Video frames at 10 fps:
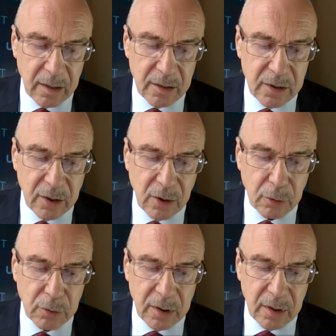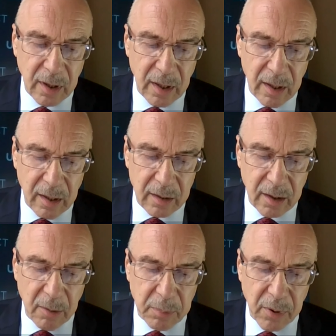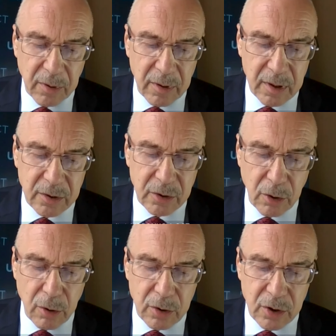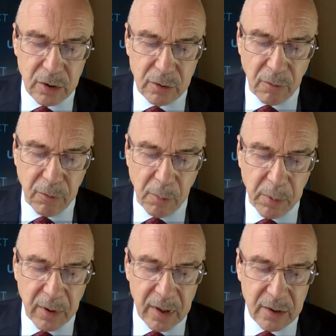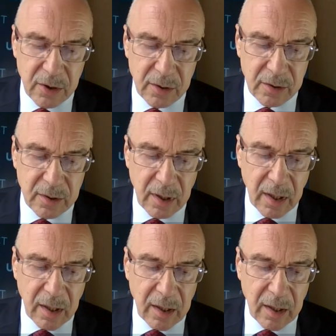This included temporary surges of operations